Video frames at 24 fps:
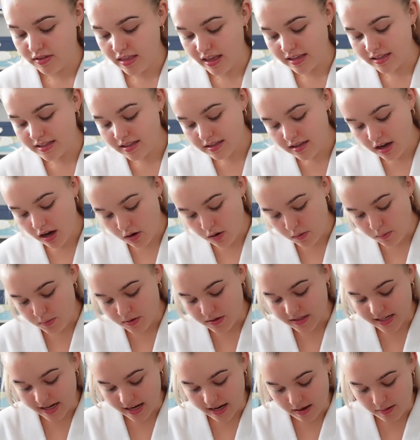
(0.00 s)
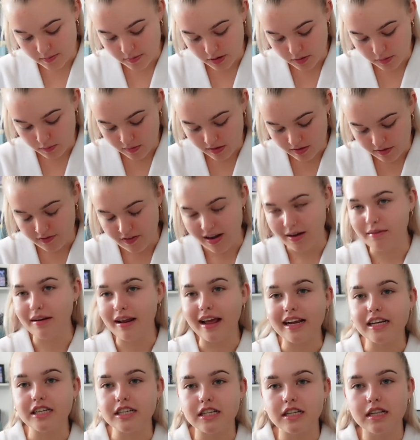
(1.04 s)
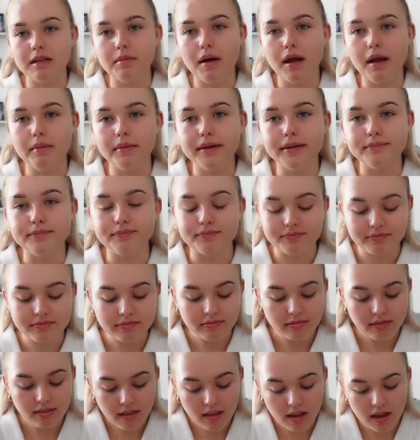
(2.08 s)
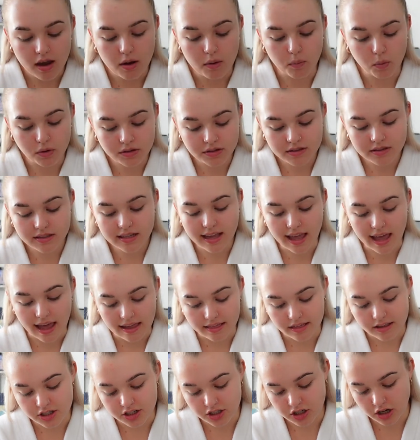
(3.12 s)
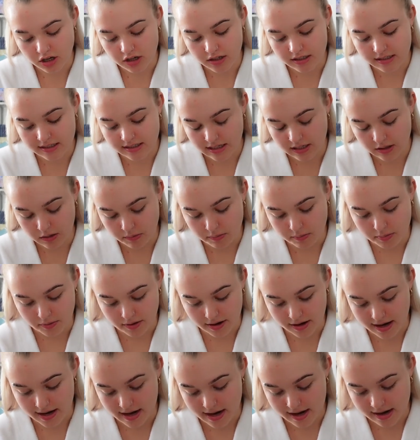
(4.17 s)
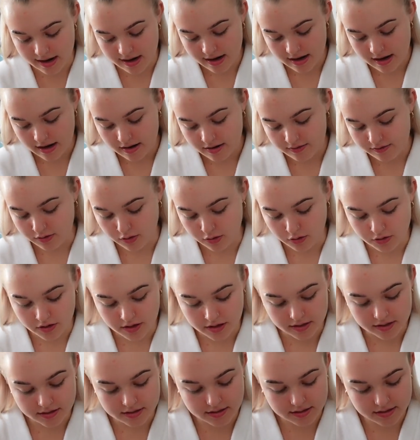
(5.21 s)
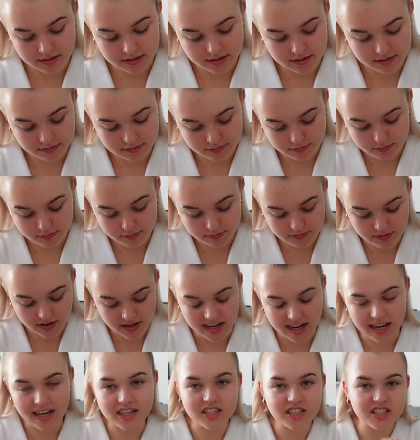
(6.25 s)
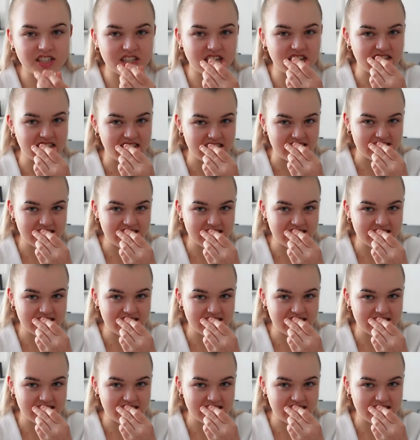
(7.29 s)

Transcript: There's this whole predicament with foundation at the moment. I want to get the Charlotte Tilbury Flawless Finish.